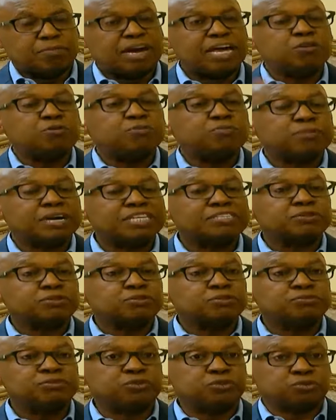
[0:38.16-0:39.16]
My own
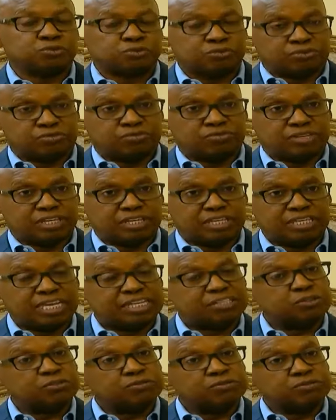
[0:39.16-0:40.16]
personal view,
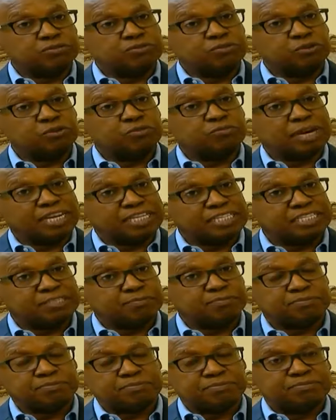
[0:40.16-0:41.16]
and that of the view of my
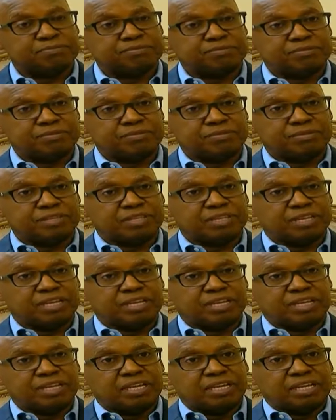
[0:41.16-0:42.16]
team,
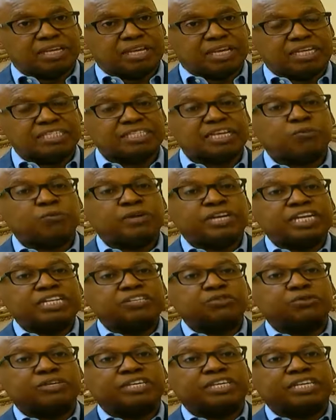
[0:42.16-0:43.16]
is that we
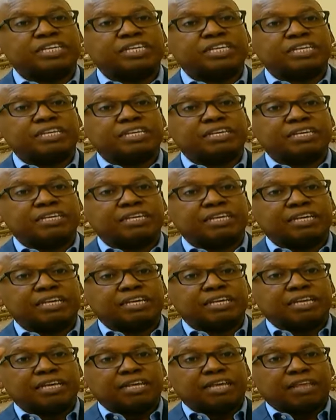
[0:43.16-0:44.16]
need to key
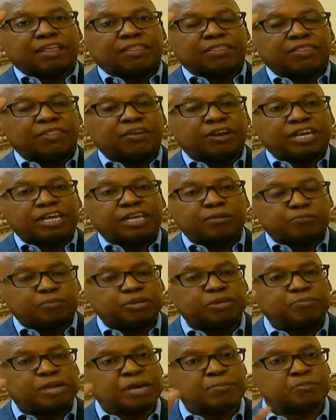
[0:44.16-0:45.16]
3
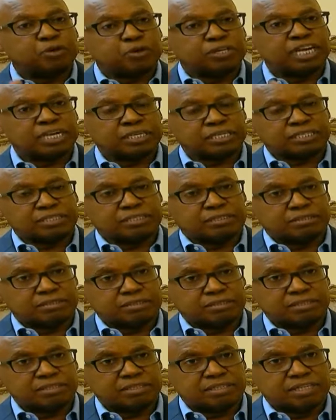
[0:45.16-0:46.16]
premium products
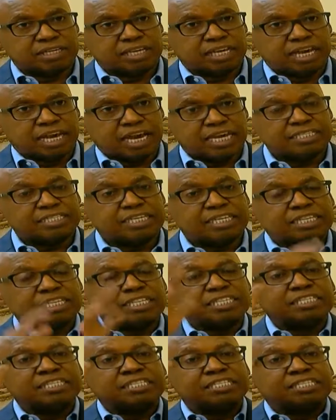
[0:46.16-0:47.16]
and say
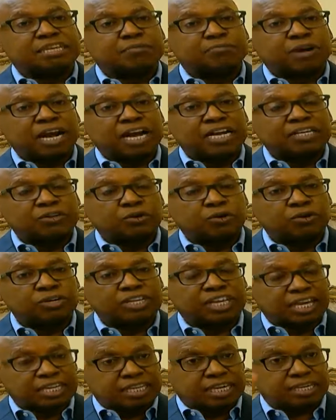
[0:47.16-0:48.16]
this is the brand
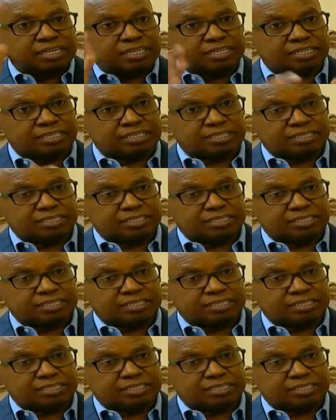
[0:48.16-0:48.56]
called Kenya.